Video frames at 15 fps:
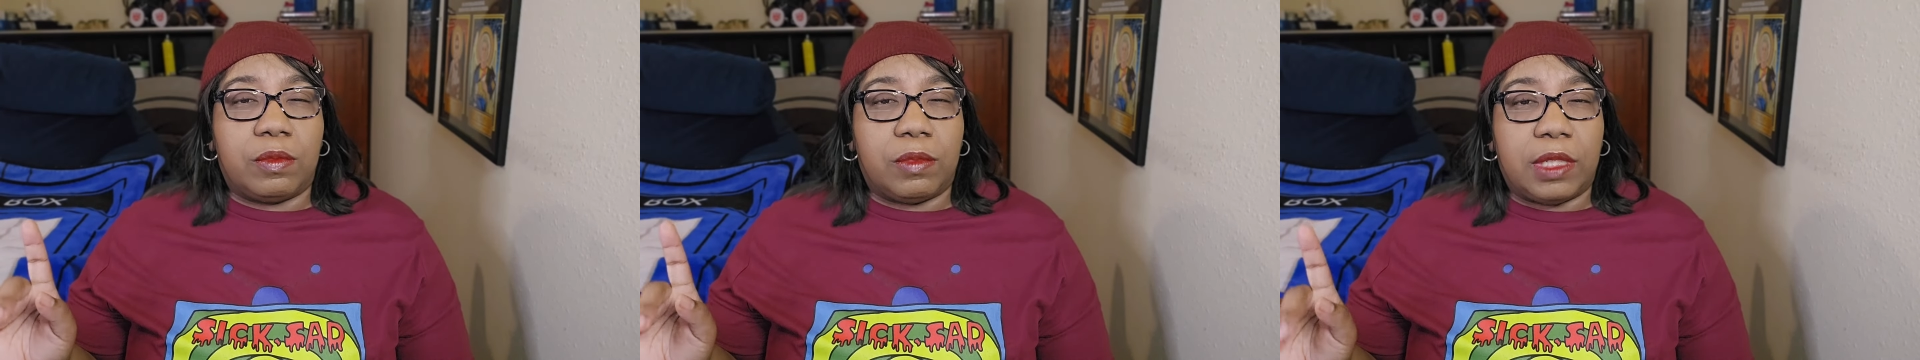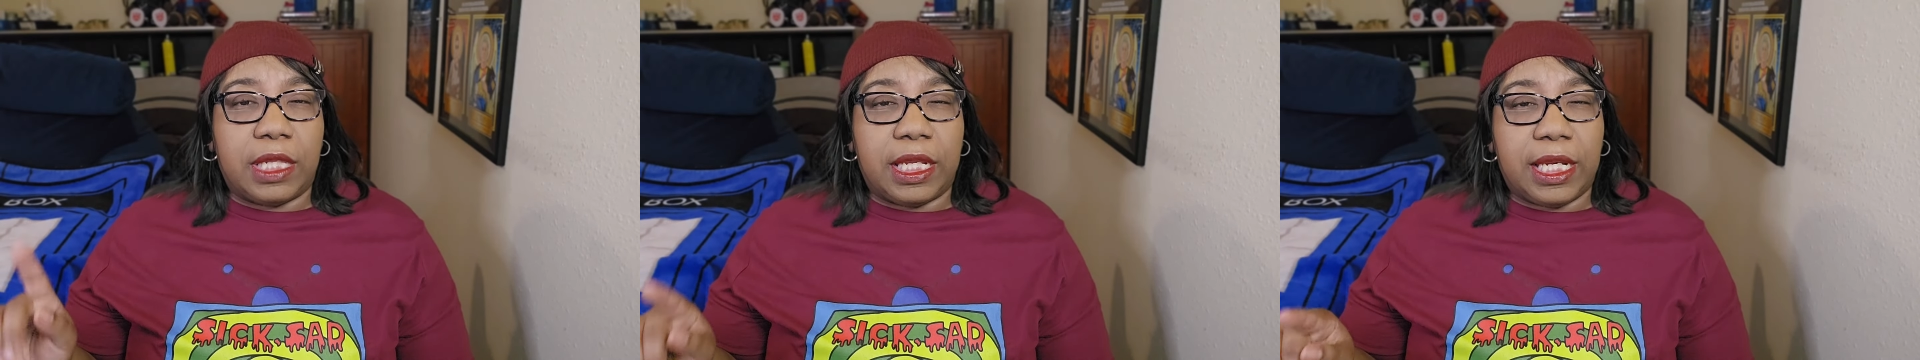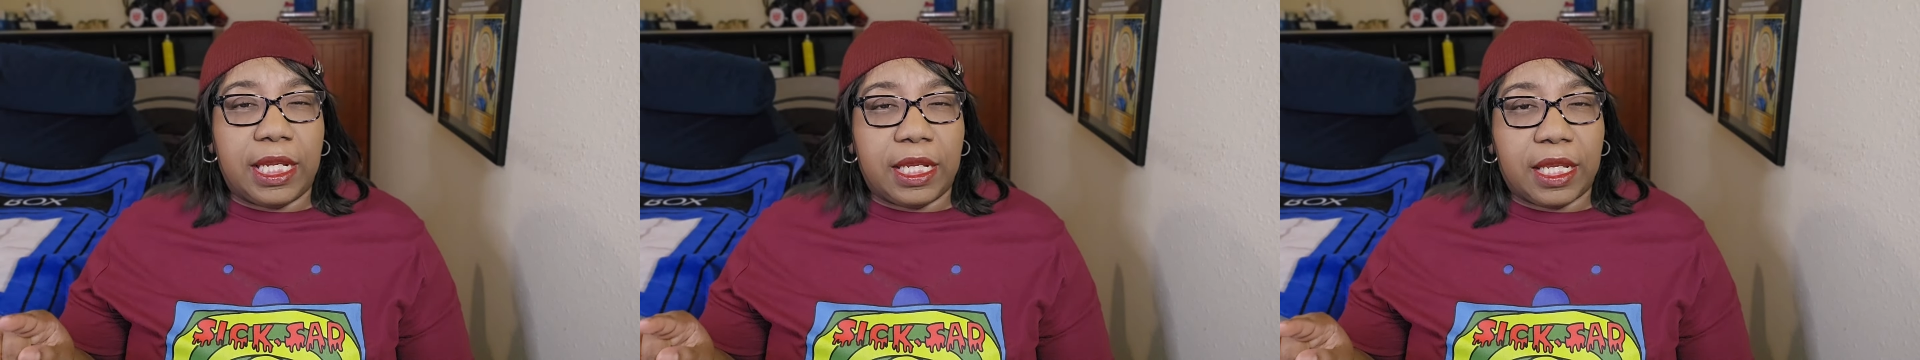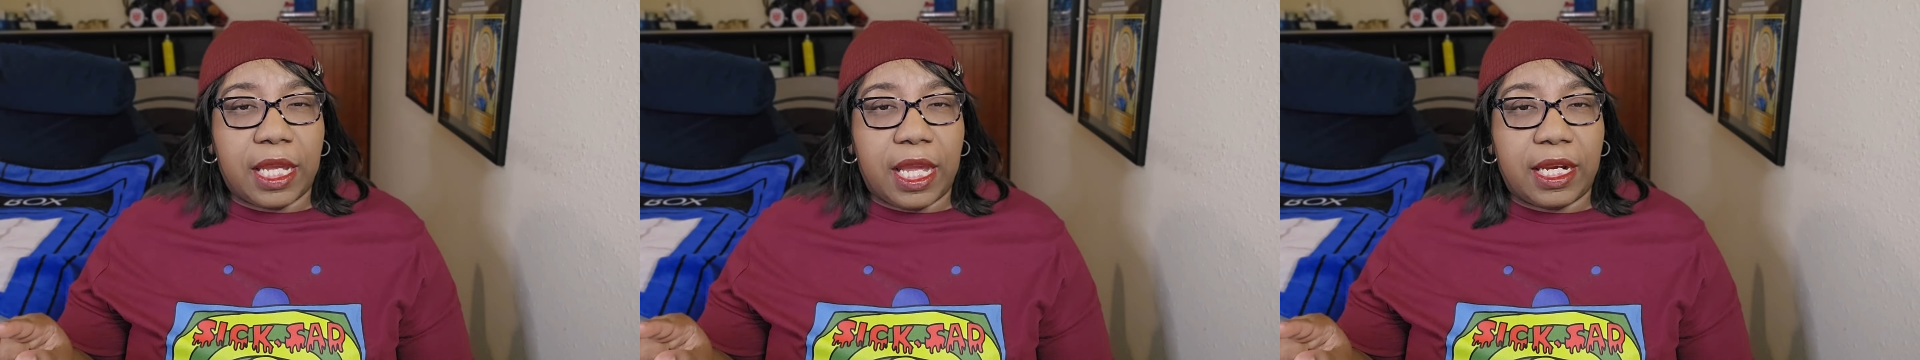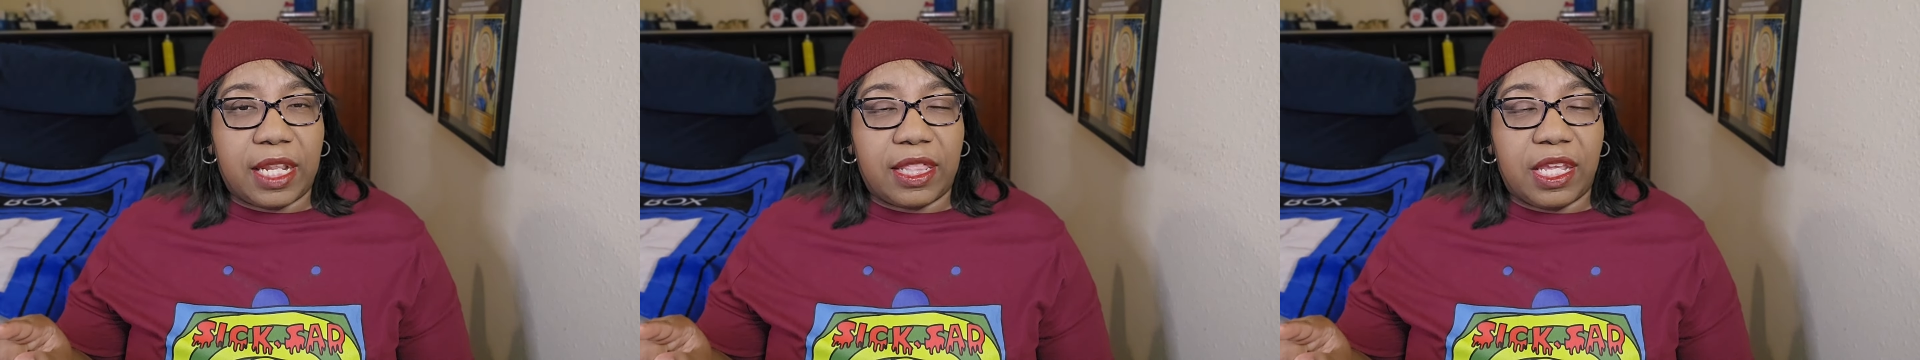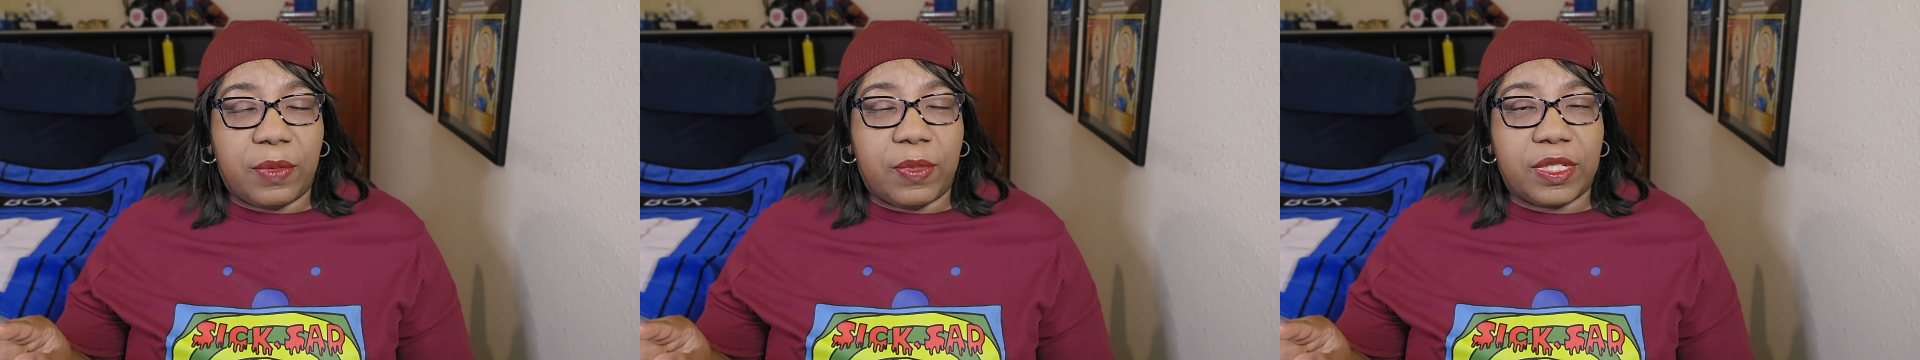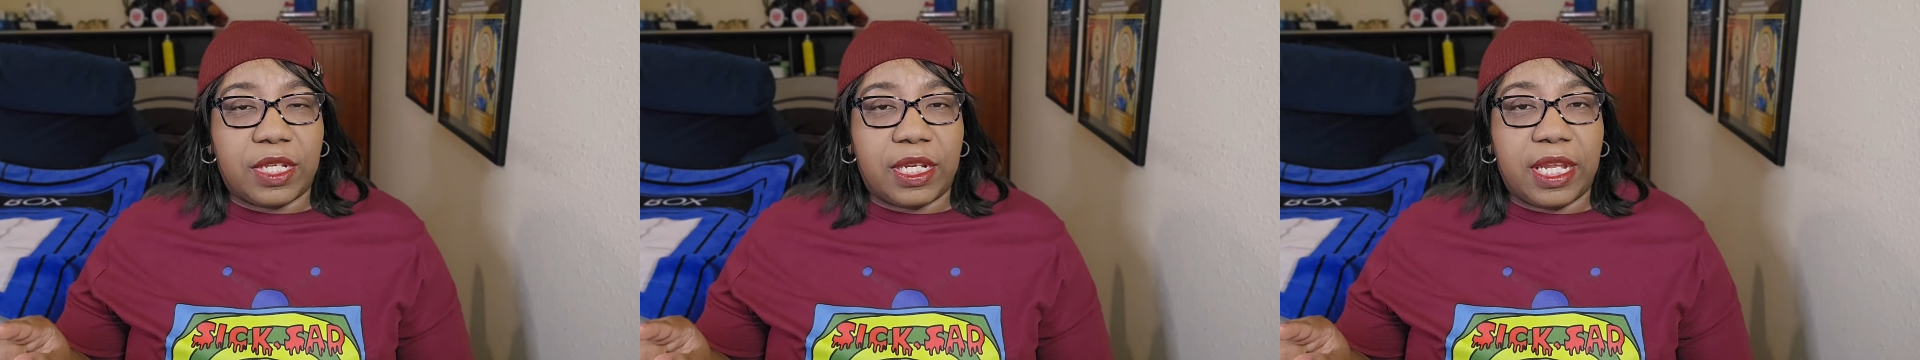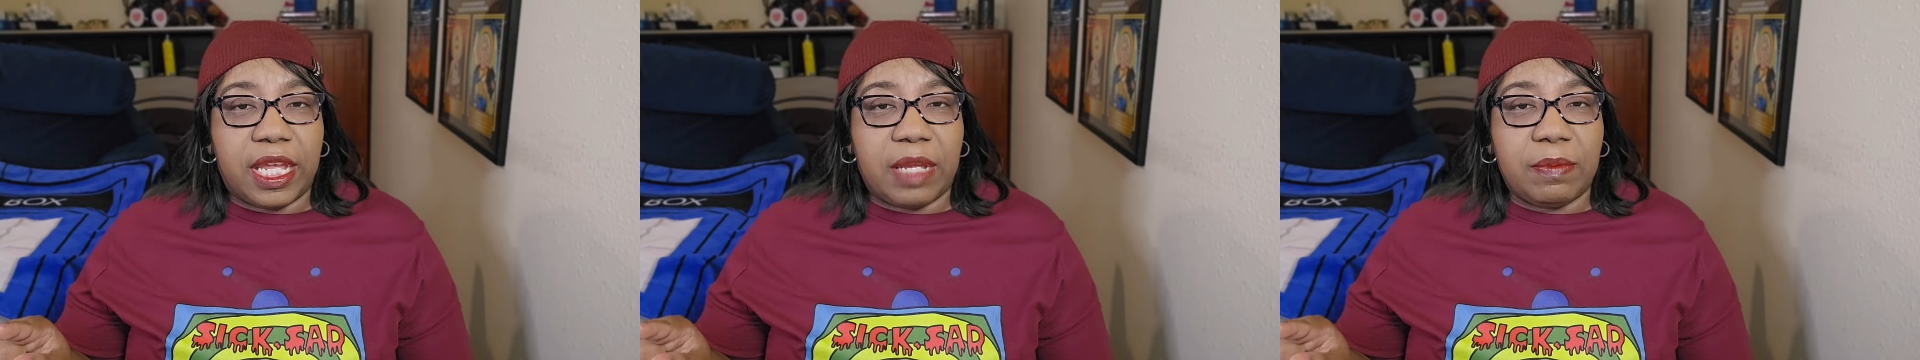Lily Kane, I think was her
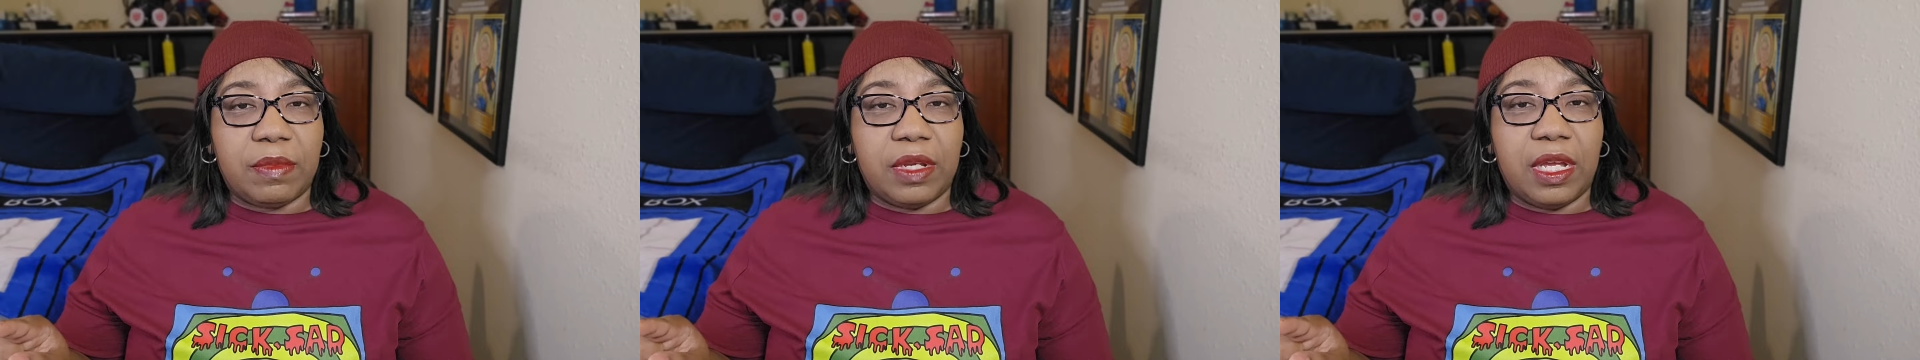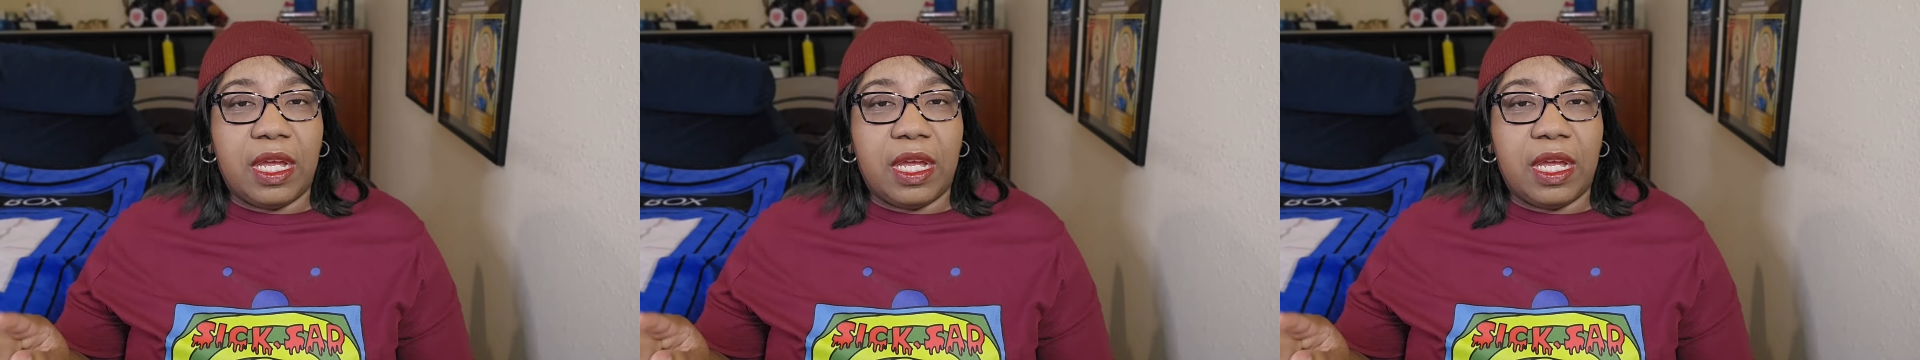name,